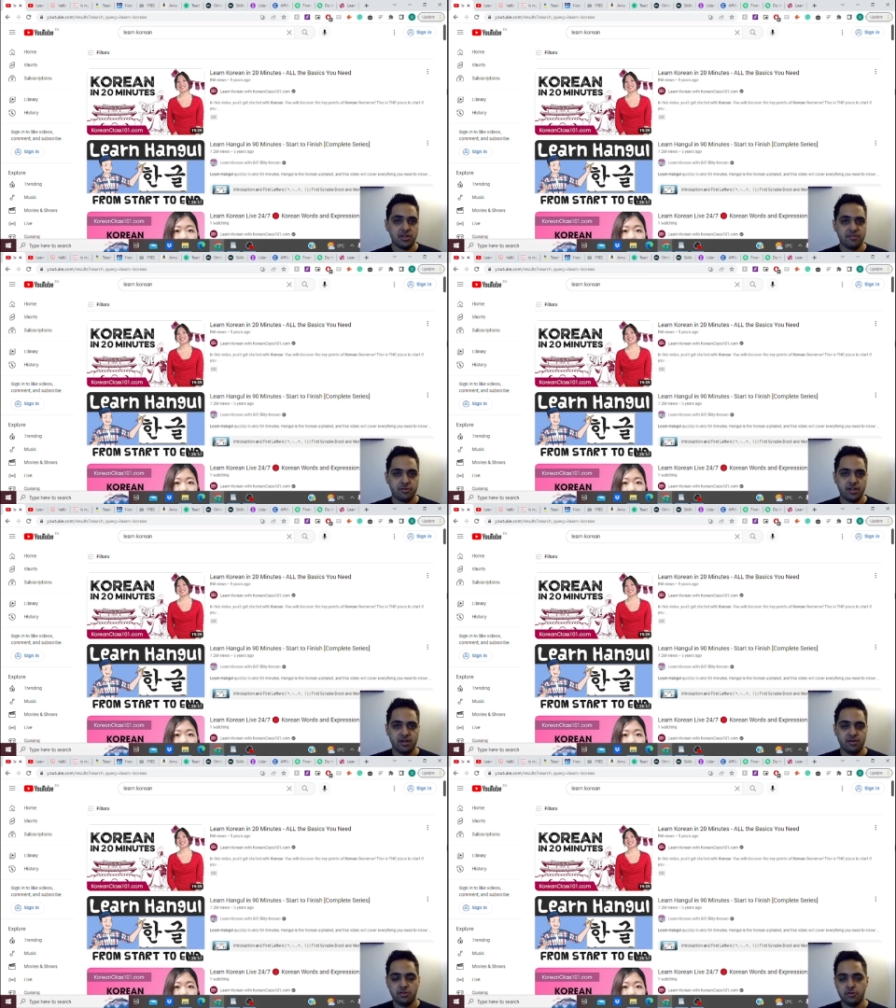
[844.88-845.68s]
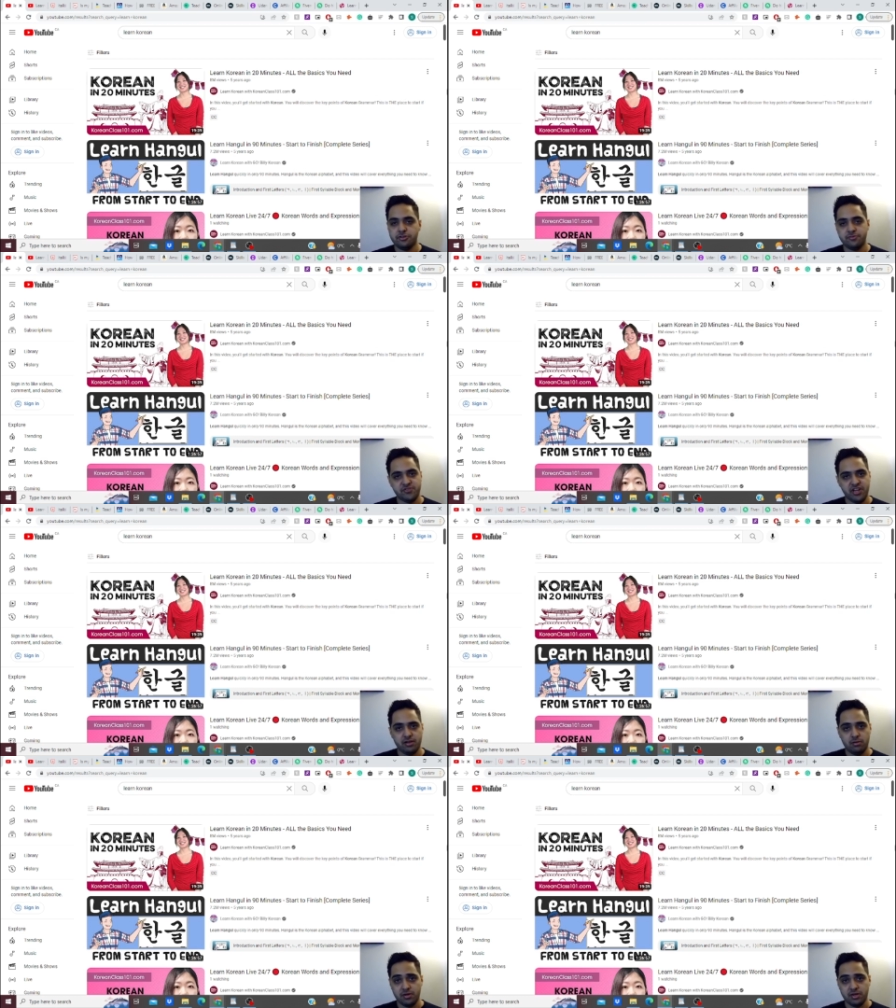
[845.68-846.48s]
to have created a YouTube
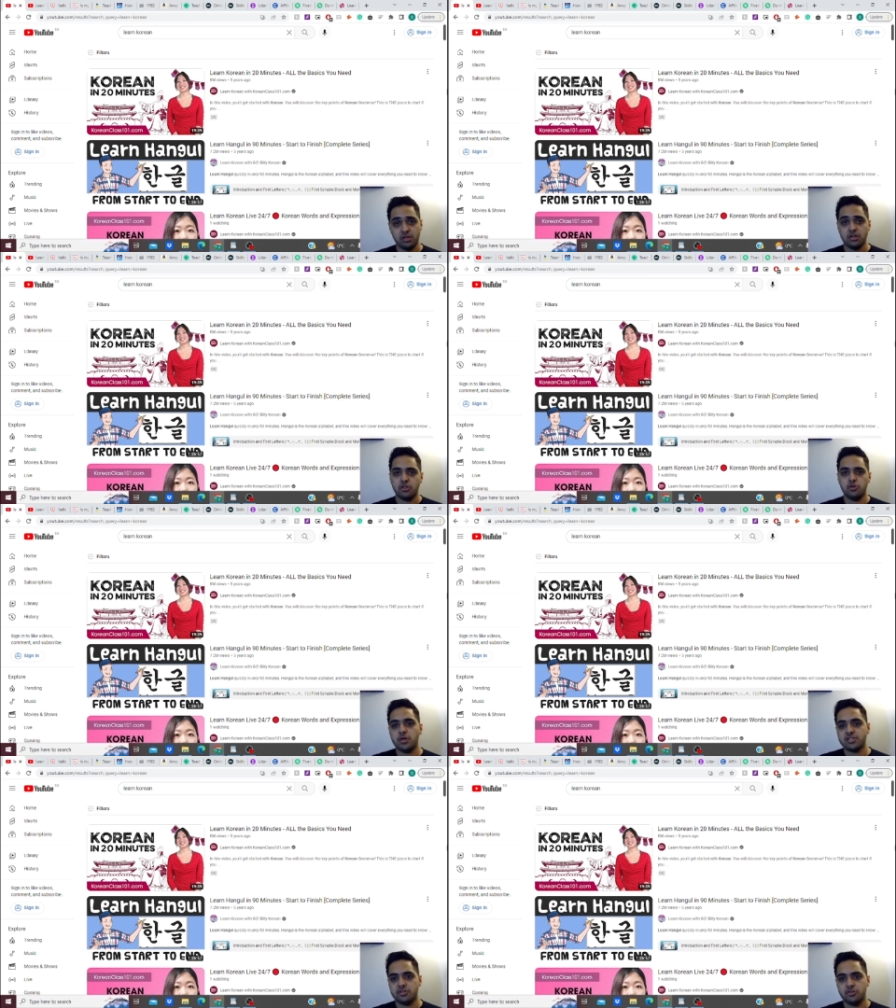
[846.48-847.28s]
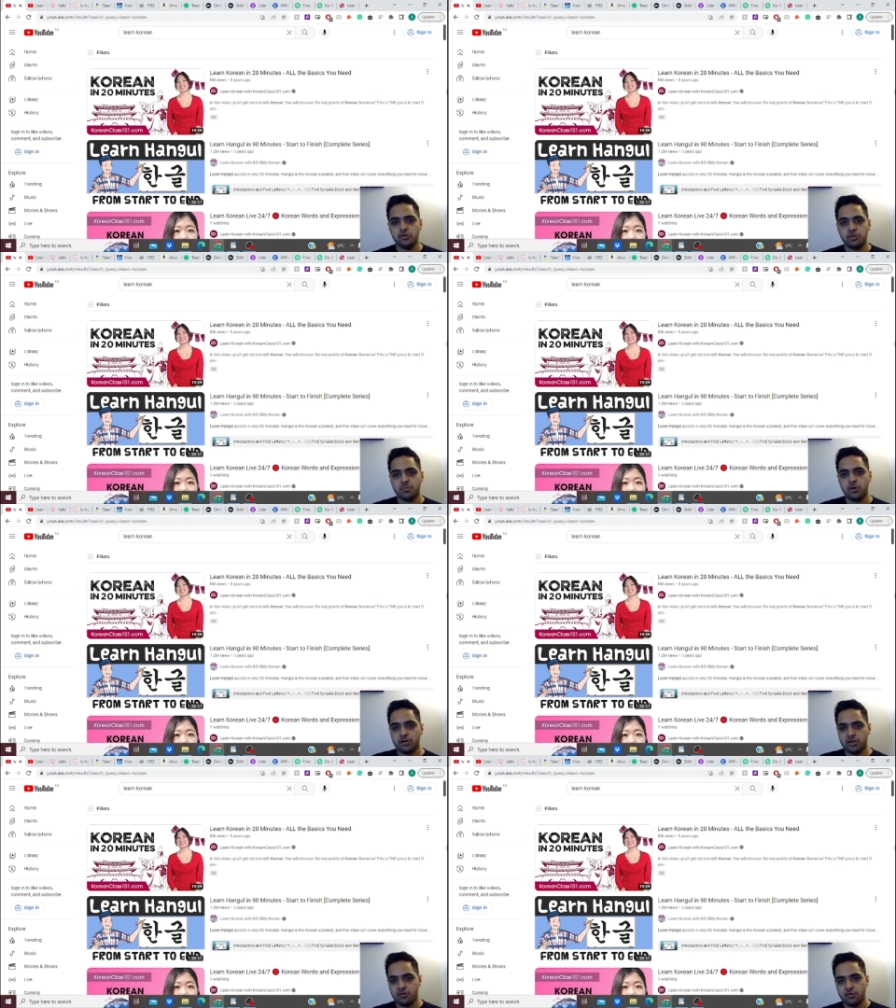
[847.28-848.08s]
channel, but you as a YouTube
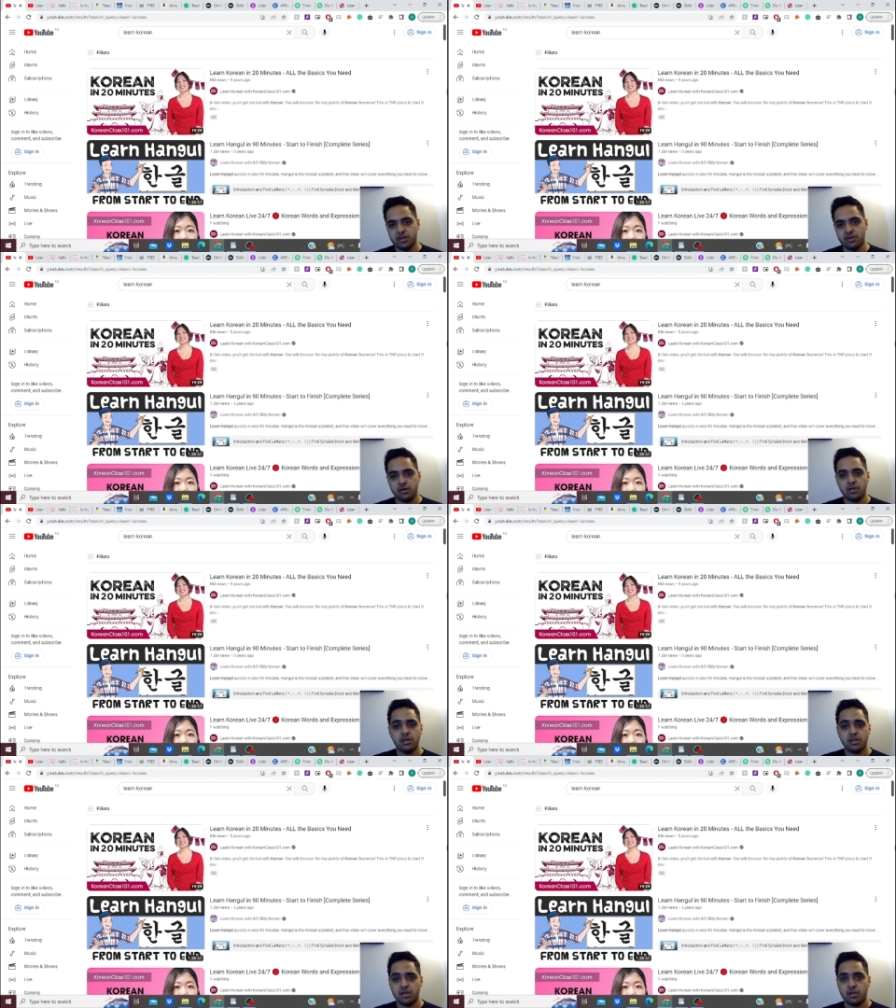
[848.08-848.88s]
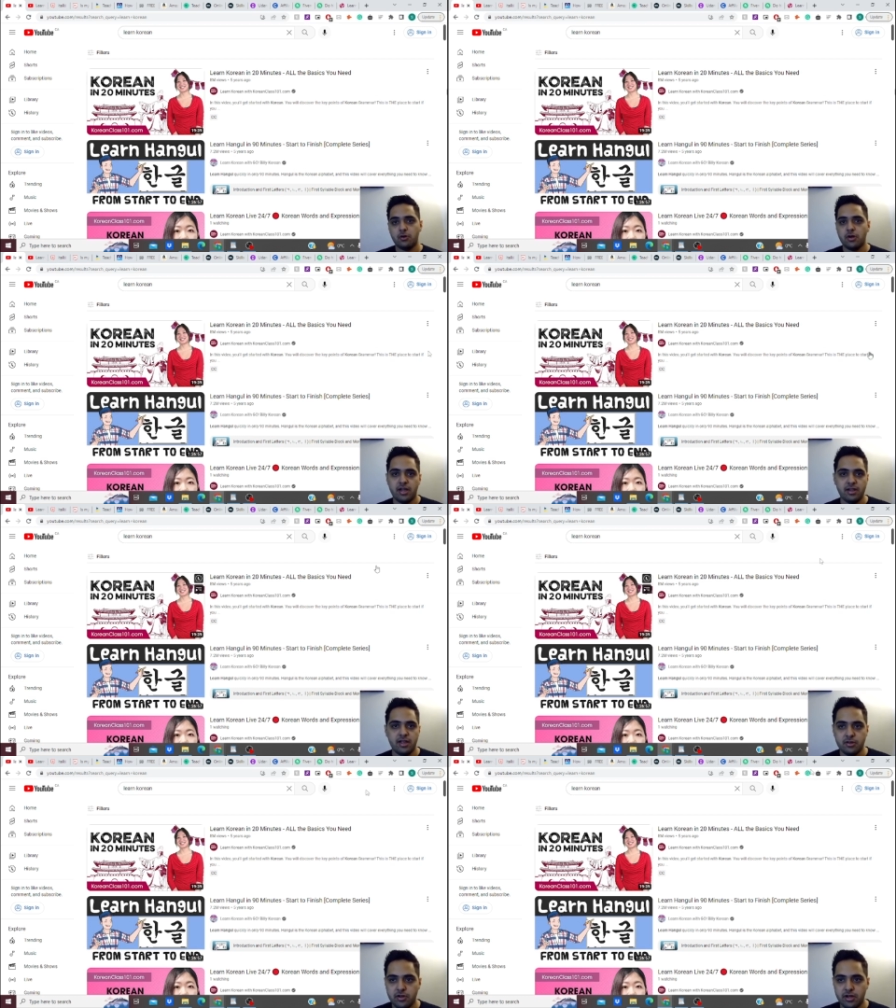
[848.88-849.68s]
content creator can go ahead
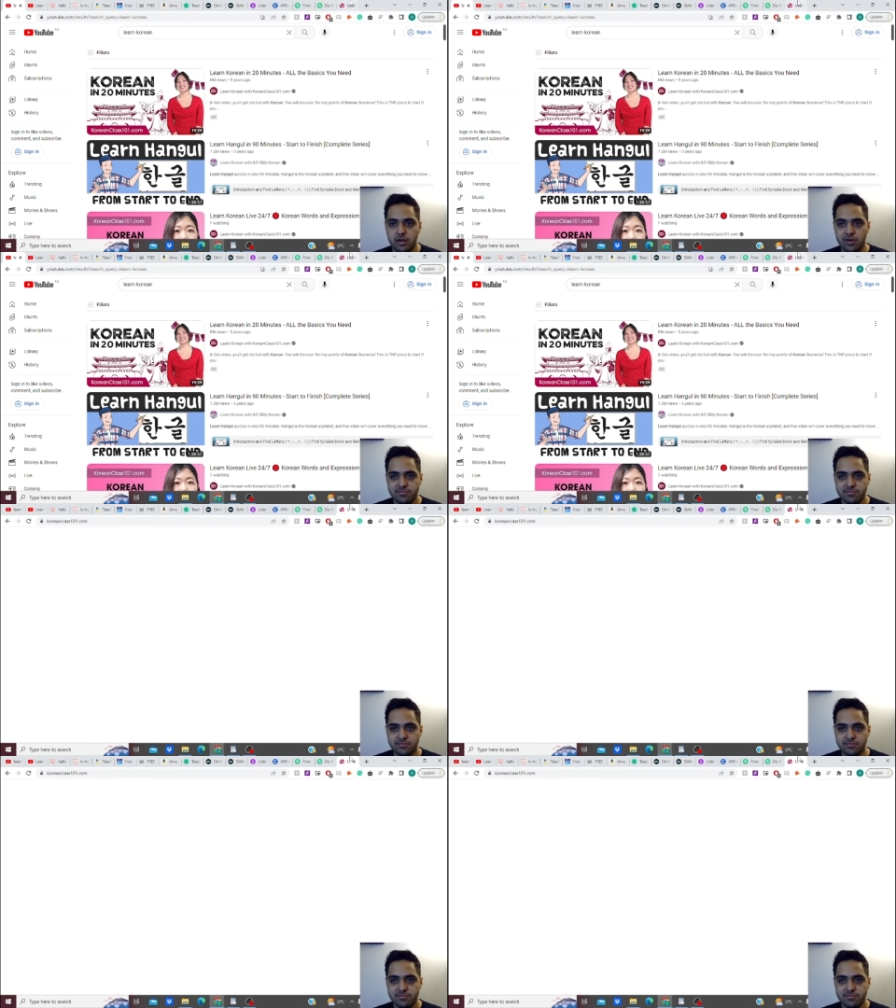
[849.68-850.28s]
and create a website